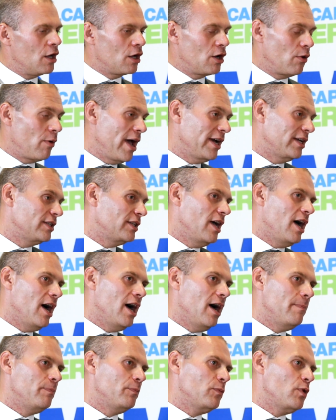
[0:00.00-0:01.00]
Correct.
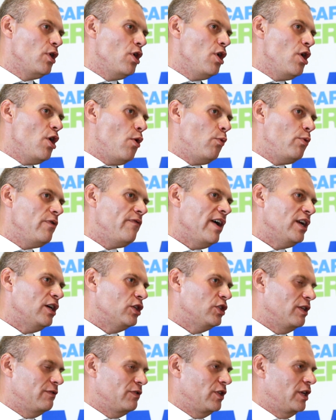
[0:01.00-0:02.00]
We find
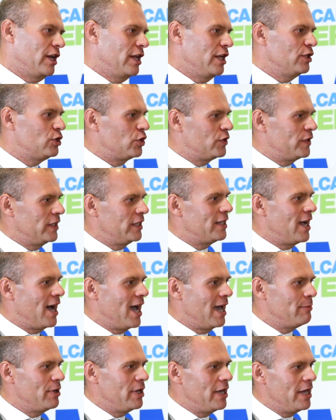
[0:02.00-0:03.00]
ourselves in an interesting
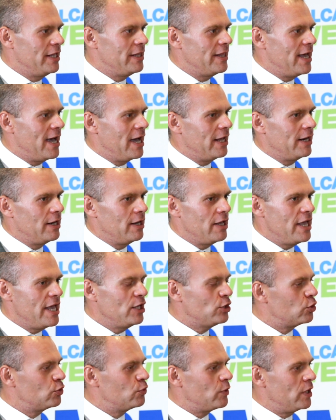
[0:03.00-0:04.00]
time in that
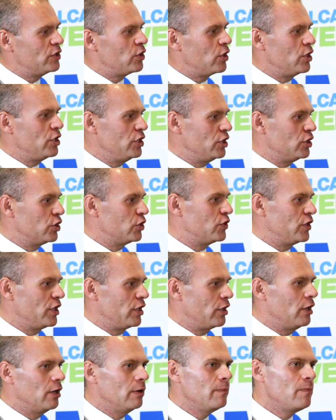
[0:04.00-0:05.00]
interest rates are near
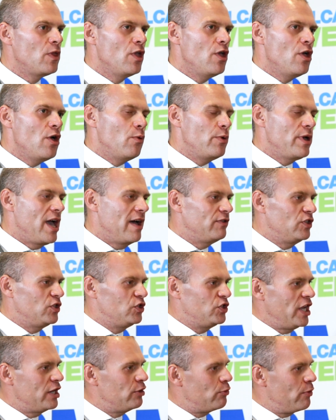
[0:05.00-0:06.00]
zero. We have
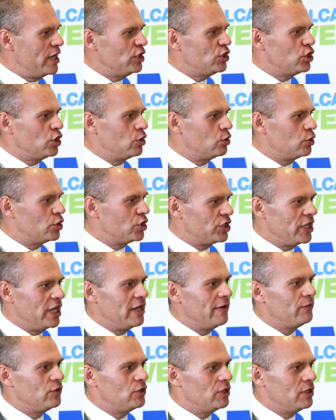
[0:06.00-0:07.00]
this generational
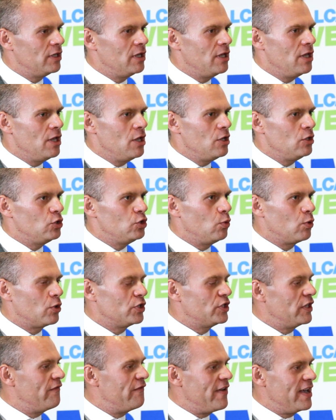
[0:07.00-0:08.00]
shift
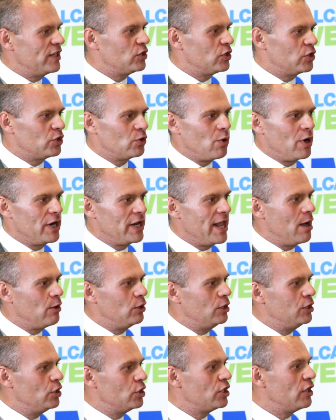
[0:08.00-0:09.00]
towards investors who are now
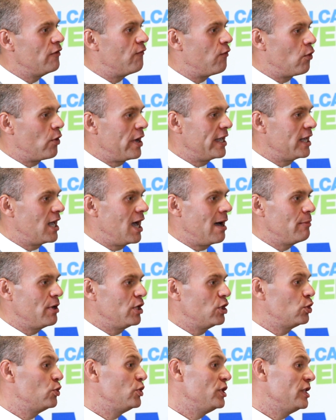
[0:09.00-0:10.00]
looking for income
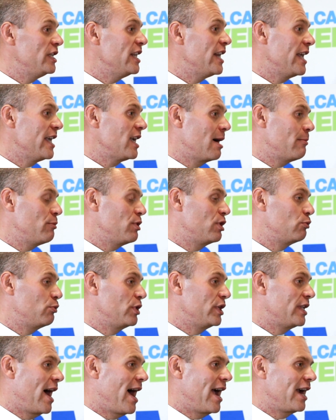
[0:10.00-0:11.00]
and who need income in
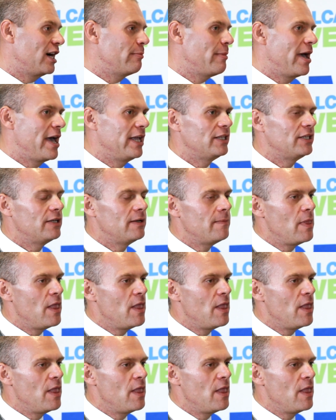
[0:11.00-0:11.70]
retirement.